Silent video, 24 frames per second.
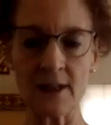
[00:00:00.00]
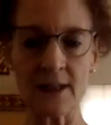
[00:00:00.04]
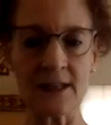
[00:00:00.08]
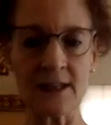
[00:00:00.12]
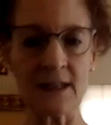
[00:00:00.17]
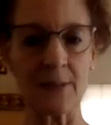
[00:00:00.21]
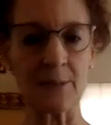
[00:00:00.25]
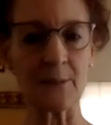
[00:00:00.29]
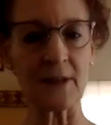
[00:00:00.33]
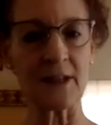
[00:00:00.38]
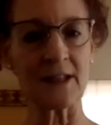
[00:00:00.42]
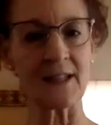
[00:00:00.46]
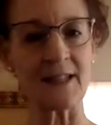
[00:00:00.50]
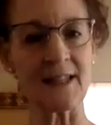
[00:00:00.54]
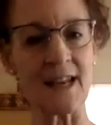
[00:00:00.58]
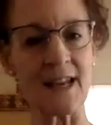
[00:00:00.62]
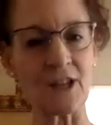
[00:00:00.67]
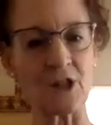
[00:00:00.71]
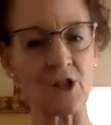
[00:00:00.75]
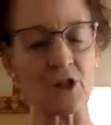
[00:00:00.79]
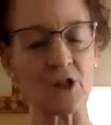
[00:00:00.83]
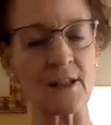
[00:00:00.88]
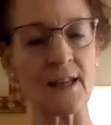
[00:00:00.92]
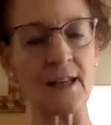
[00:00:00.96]
something
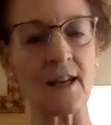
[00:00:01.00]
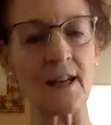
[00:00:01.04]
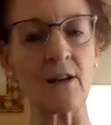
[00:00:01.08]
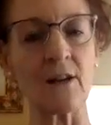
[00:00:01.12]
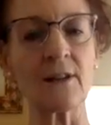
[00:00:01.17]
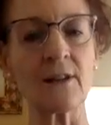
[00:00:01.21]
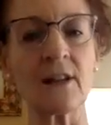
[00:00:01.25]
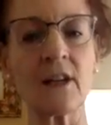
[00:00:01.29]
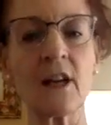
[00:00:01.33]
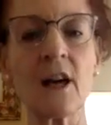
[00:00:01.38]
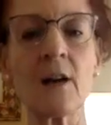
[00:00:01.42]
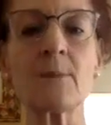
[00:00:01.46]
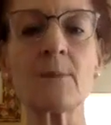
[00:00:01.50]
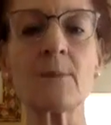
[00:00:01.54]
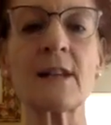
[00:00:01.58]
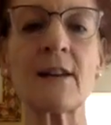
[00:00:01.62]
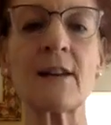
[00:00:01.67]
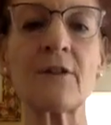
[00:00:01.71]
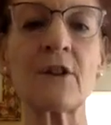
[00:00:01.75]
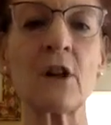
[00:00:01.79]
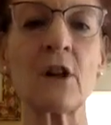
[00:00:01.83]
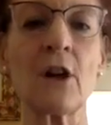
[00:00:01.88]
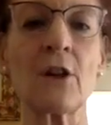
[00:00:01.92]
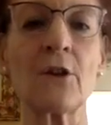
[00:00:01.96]
sessions now. He comes
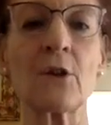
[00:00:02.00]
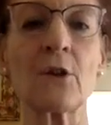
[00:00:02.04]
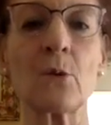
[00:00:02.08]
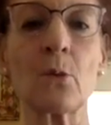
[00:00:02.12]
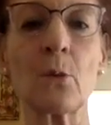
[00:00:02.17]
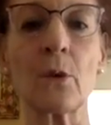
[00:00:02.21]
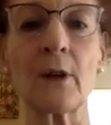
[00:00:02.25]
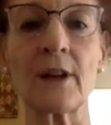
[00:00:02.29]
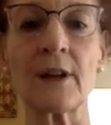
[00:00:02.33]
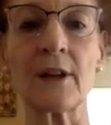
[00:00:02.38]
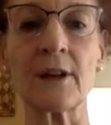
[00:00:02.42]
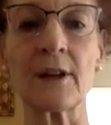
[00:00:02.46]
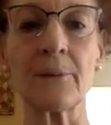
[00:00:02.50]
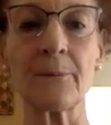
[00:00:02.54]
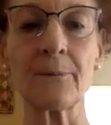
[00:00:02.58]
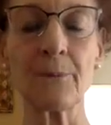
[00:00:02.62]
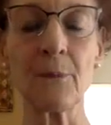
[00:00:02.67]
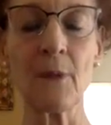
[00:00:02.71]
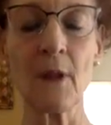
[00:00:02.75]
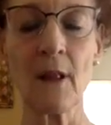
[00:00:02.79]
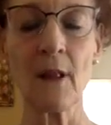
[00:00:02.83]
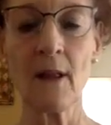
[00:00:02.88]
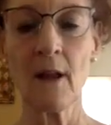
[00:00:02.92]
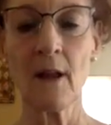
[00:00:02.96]
every other week.
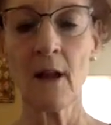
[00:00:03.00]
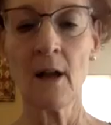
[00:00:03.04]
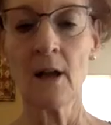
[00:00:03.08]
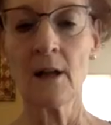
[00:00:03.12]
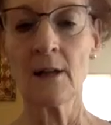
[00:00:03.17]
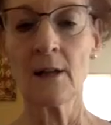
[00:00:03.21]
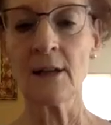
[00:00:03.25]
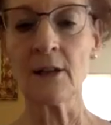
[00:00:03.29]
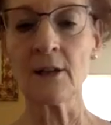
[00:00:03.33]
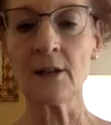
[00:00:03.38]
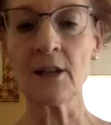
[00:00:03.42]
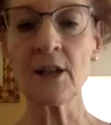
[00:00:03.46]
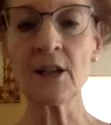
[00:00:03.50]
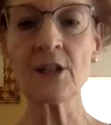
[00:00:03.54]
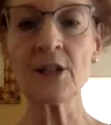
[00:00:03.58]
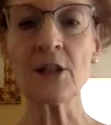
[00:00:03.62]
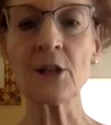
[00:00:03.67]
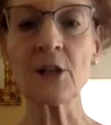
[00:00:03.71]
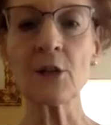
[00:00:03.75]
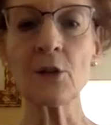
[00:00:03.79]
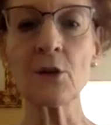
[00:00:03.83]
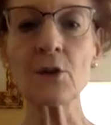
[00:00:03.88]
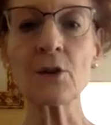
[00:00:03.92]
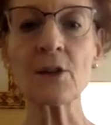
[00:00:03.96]
Now he's a
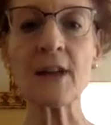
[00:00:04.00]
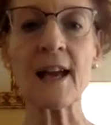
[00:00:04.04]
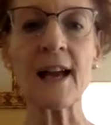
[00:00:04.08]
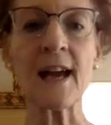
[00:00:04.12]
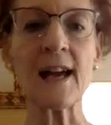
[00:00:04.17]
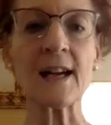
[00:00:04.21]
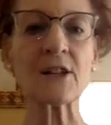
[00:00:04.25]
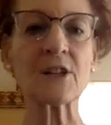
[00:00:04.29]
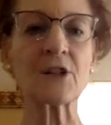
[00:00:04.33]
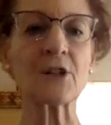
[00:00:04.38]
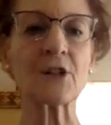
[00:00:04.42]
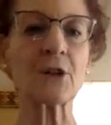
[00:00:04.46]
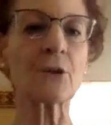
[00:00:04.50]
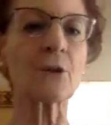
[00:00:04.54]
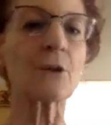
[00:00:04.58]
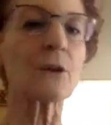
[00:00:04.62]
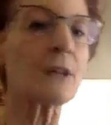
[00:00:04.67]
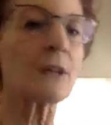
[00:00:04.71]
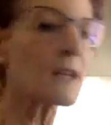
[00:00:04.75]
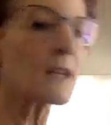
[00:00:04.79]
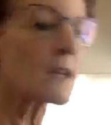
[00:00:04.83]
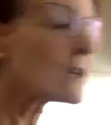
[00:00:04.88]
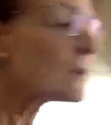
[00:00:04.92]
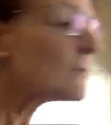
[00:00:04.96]
newscaster, and
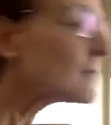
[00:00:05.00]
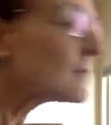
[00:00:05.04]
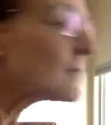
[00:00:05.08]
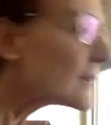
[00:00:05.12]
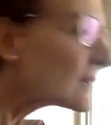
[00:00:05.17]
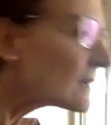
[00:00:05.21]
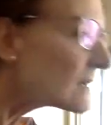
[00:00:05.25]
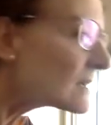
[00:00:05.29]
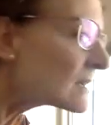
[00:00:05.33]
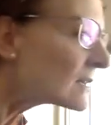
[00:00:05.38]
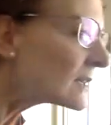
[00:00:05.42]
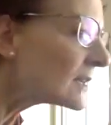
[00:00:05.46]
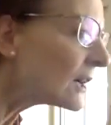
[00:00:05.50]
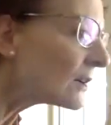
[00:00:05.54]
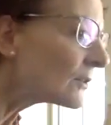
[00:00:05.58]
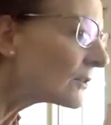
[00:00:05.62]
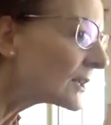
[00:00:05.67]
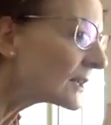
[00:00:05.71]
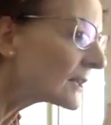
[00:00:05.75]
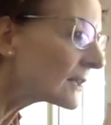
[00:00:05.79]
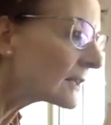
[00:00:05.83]
he can be, you know,